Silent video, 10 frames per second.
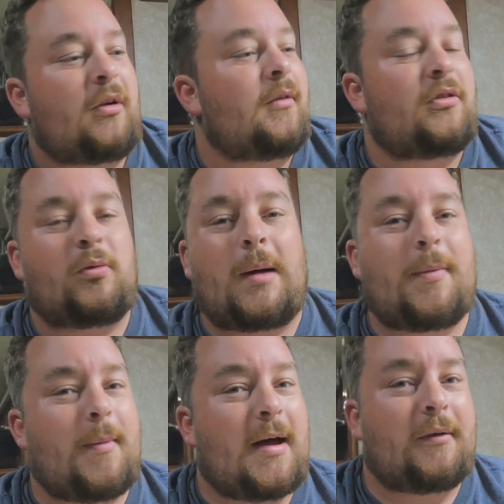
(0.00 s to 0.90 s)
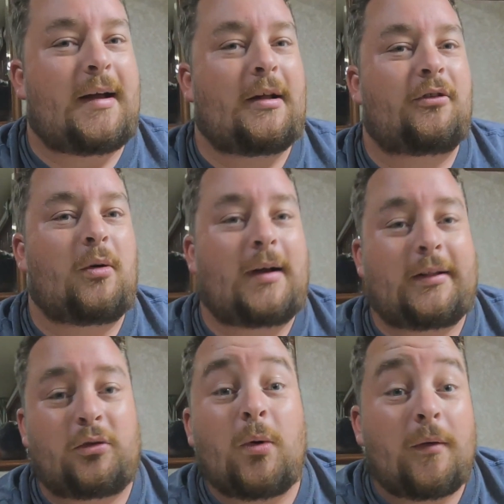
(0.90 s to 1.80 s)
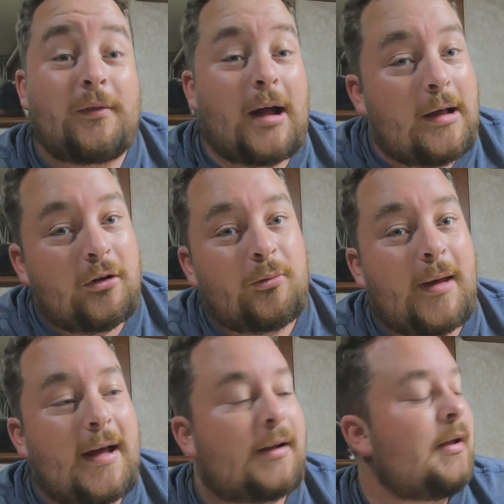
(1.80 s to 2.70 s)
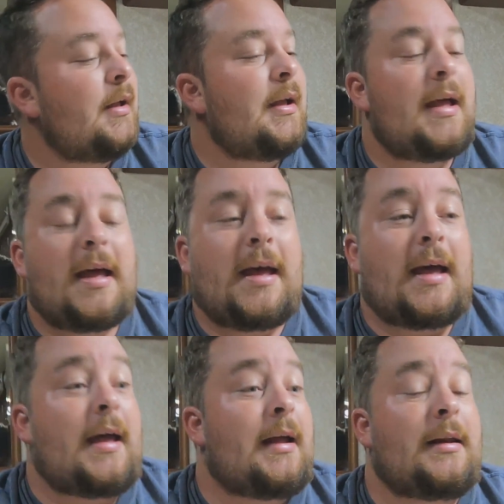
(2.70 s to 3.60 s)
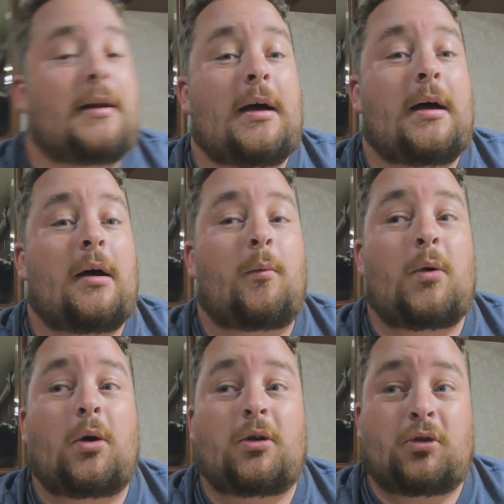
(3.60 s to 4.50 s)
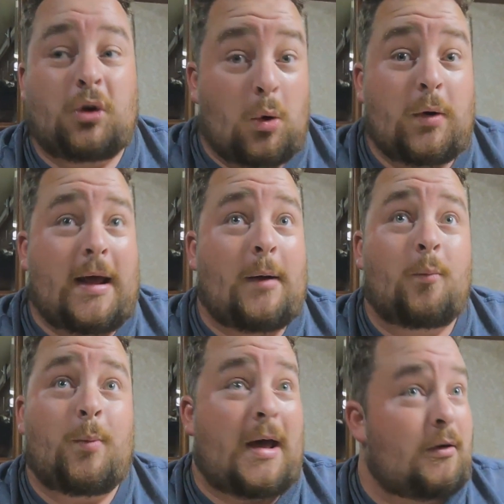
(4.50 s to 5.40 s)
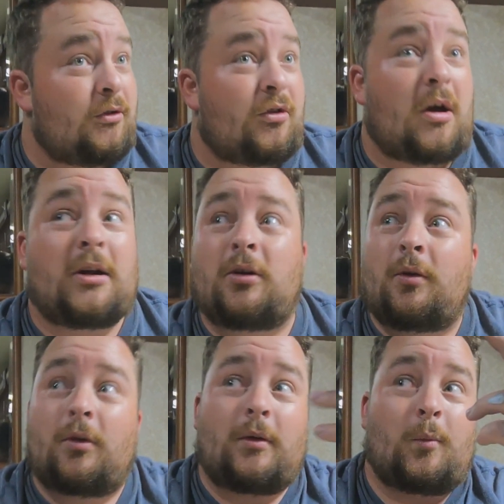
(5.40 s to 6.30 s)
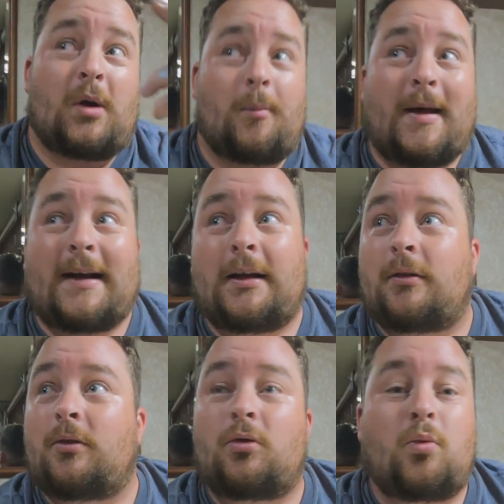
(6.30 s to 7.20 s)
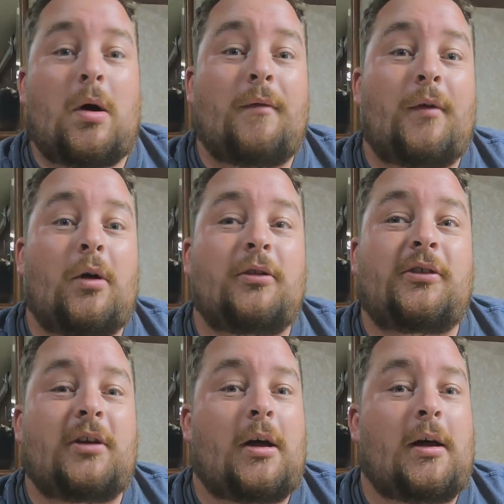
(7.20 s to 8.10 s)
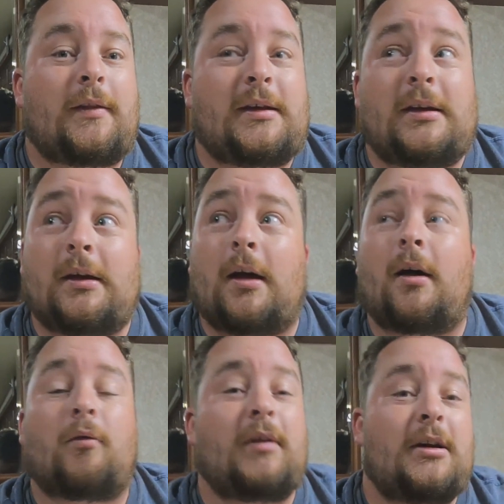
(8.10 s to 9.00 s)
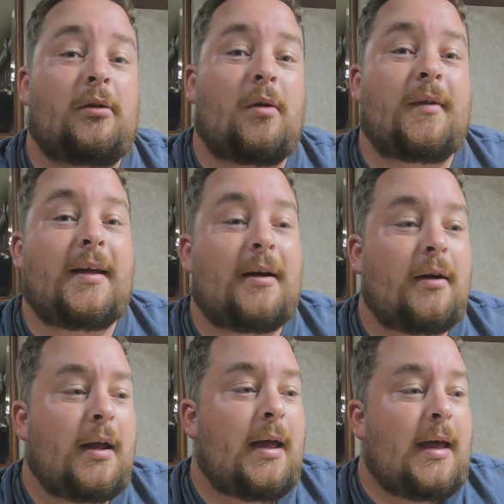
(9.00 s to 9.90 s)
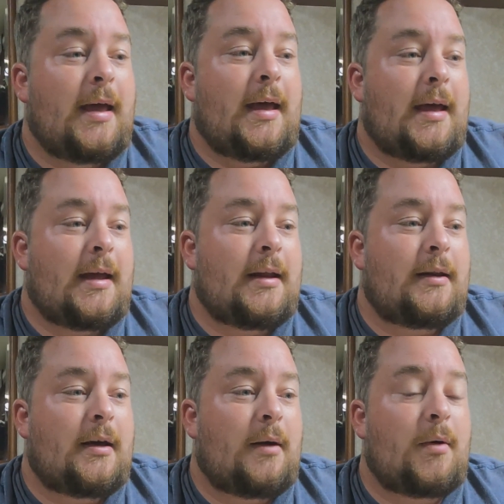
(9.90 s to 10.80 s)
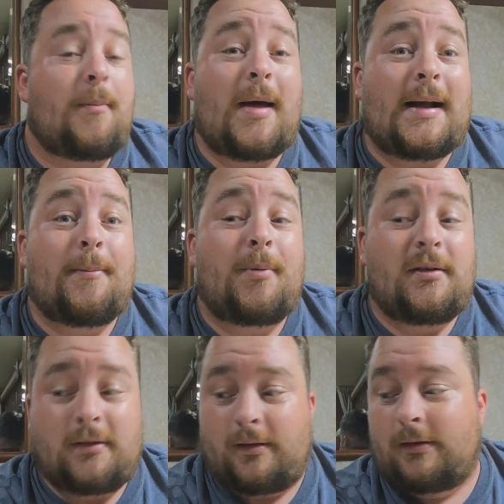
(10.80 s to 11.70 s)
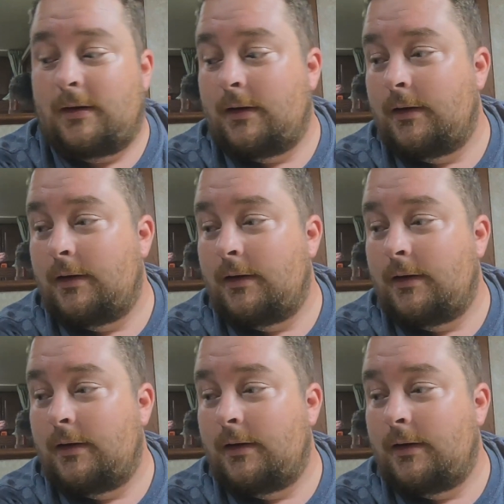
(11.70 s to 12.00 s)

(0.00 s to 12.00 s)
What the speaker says: I already swapped the battery out, so I got the $12 back, and we are good to go now. Battery's on. We are back at 12 volts on the reader over there, and we are back in business.